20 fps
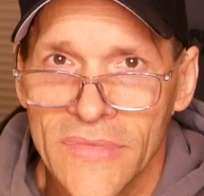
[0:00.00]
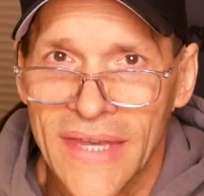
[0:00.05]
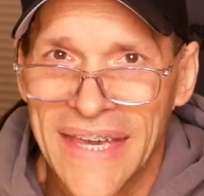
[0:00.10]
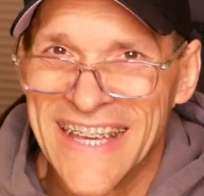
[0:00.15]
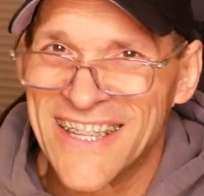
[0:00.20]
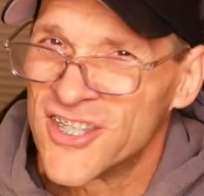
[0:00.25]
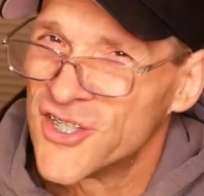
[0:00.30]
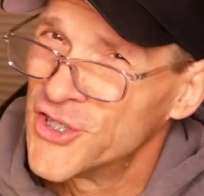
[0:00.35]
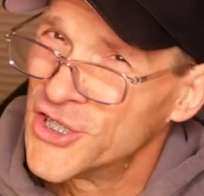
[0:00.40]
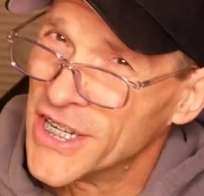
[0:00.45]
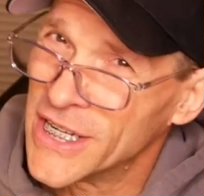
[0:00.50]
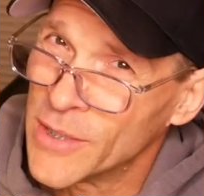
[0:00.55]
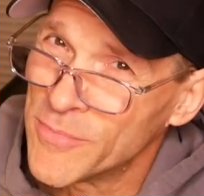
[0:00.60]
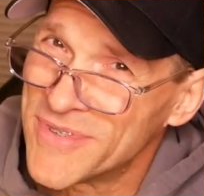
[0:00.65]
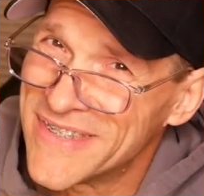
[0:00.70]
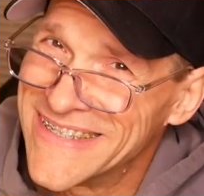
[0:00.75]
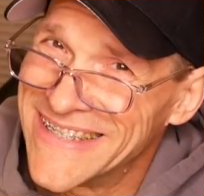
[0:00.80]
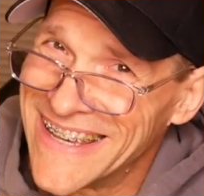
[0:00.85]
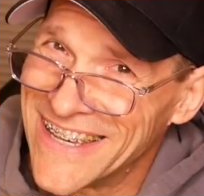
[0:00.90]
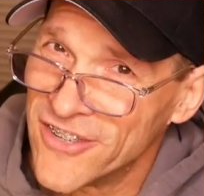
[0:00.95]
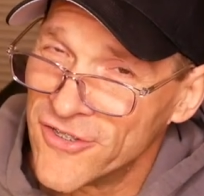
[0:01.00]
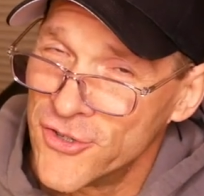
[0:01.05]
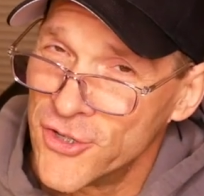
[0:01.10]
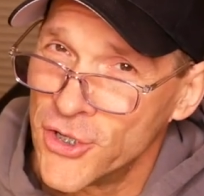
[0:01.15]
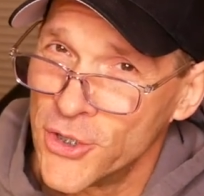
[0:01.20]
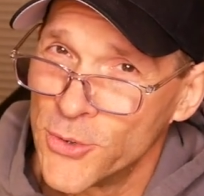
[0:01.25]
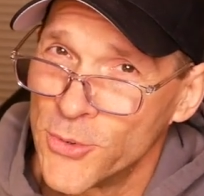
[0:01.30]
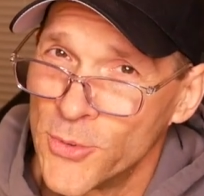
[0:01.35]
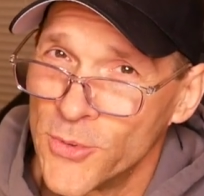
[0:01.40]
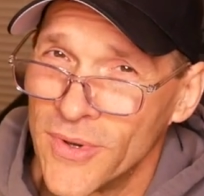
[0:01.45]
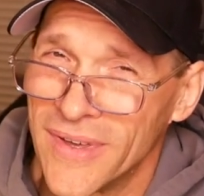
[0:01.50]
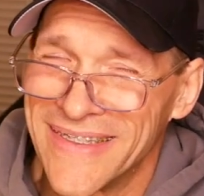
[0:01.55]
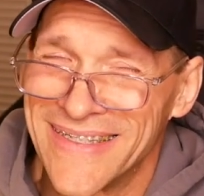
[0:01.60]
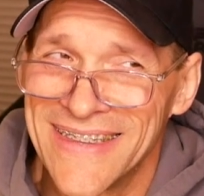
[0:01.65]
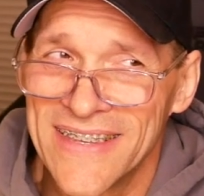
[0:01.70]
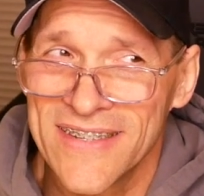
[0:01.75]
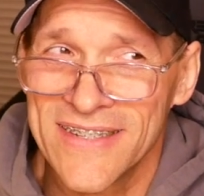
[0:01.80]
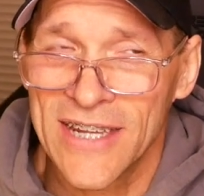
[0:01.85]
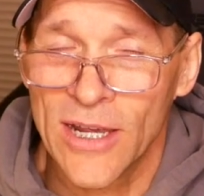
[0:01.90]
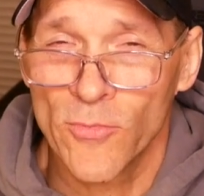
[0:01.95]
It's chin-ups day two, and
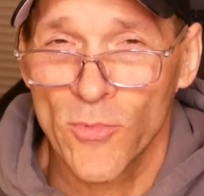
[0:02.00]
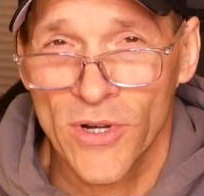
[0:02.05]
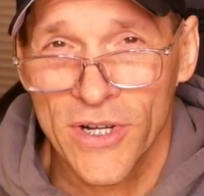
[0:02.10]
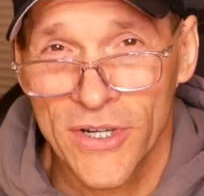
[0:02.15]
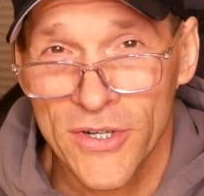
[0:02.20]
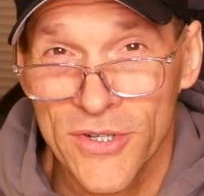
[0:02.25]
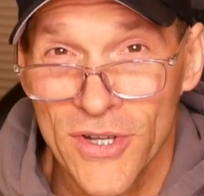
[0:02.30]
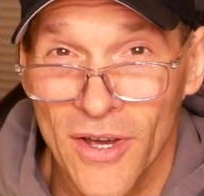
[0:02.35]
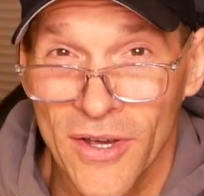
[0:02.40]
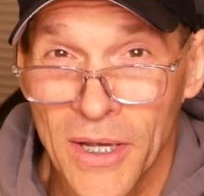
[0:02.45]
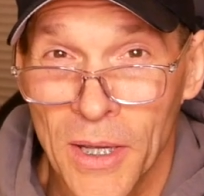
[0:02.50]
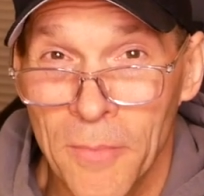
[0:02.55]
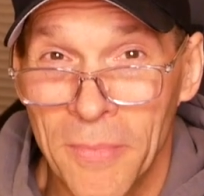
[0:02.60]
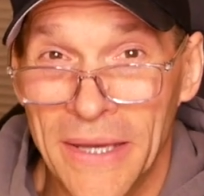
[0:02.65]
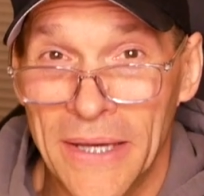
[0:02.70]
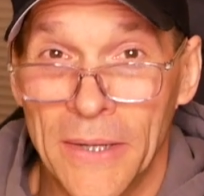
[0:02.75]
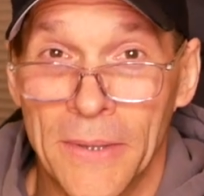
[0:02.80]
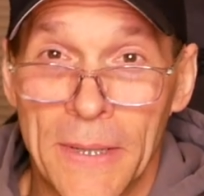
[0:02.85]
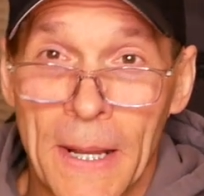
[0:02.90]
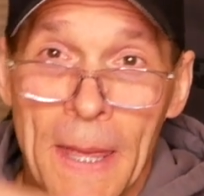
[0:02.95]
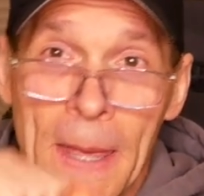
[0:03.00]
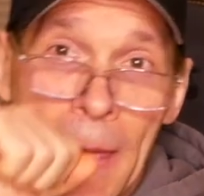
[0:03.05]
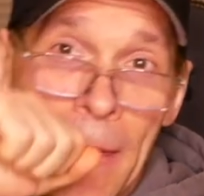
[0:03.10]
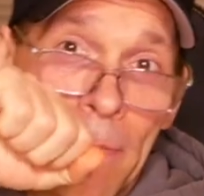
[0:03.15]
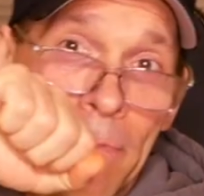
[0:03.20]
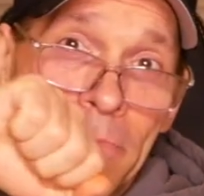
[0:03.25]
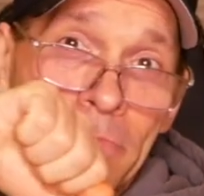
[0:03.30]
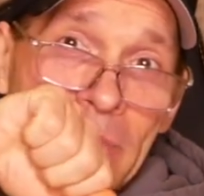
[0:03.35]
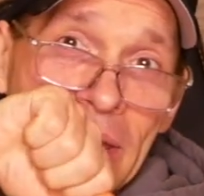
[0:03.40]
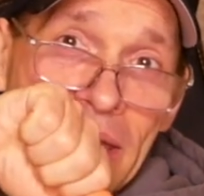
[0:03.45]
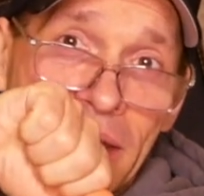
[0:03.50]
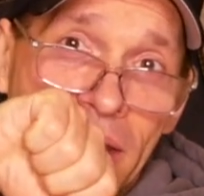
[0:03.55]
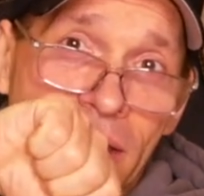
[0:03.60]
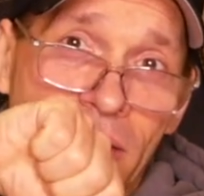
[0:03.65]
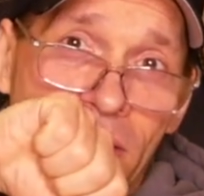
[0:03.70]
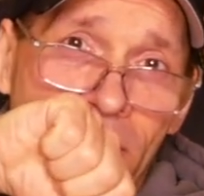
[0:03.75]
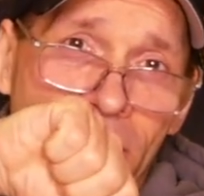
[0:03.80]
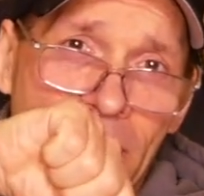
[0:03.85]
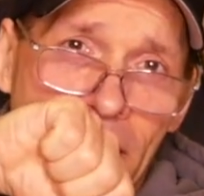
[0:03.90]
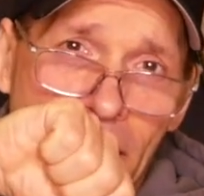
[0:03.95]
this time we're gonna talk about
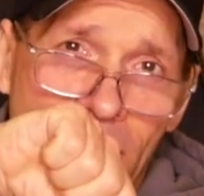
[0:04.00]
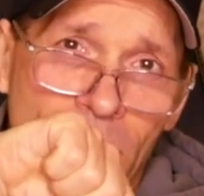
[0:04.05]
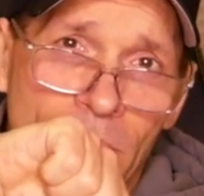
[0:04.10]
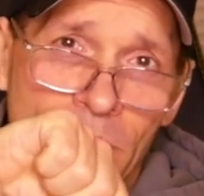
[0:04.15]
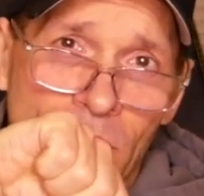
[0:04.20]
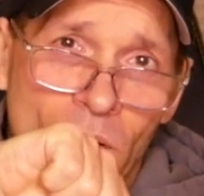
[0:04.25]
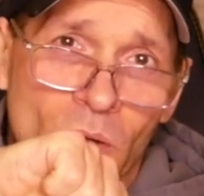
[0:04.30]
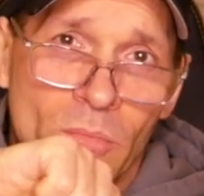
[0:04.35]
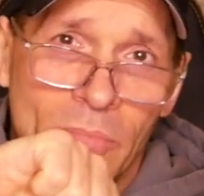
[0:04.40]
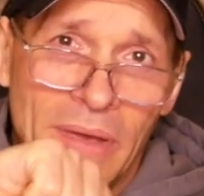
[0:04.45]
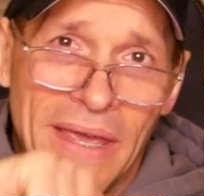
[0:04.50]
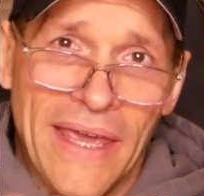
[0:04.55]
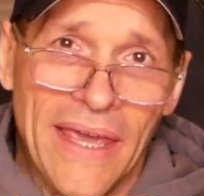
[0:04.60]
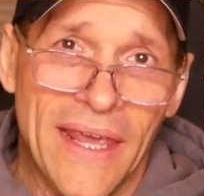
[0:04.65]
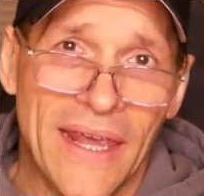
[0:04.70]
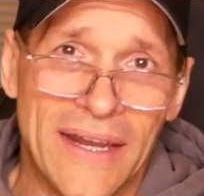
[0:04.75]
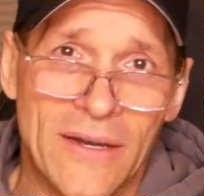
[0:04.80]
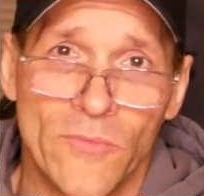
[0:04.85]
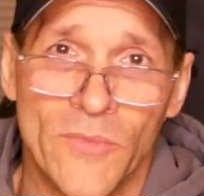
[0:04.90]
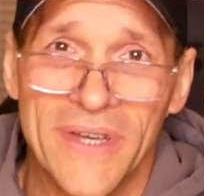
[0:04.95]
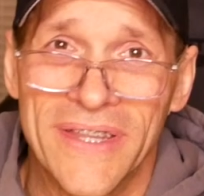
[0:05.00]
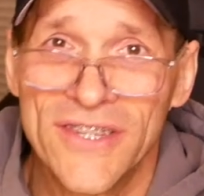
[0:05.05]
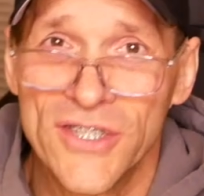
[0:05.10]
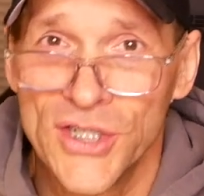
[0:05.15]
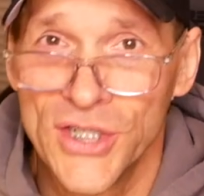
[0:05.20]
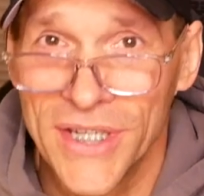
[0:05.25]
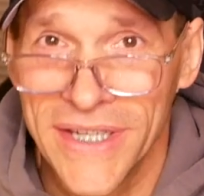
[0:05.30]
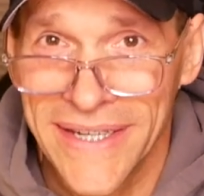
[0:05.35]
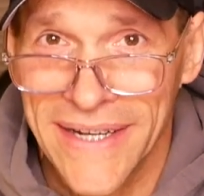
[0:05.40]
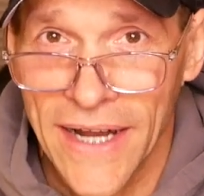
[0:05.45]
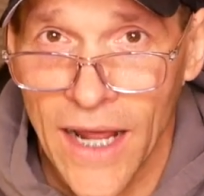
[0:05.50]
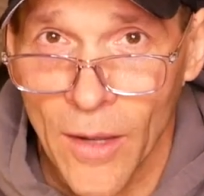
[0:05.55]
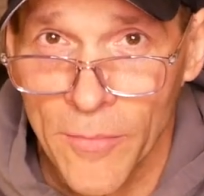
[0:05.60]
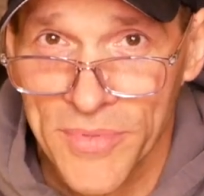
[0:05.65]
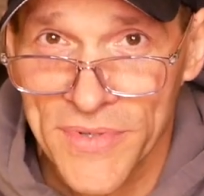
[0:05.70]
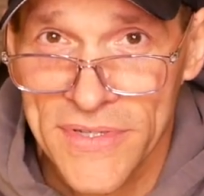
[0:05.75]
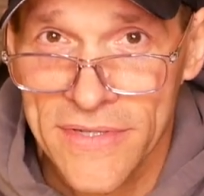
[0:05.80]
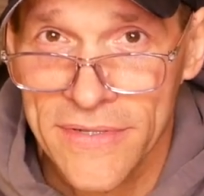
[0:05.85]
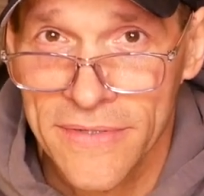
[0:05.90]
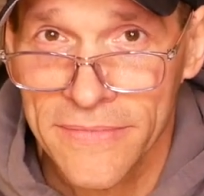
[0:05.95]
medial elbow pain with
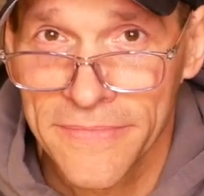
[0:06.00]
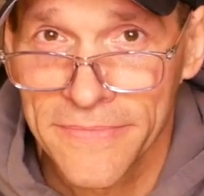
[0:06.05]
chin-ups.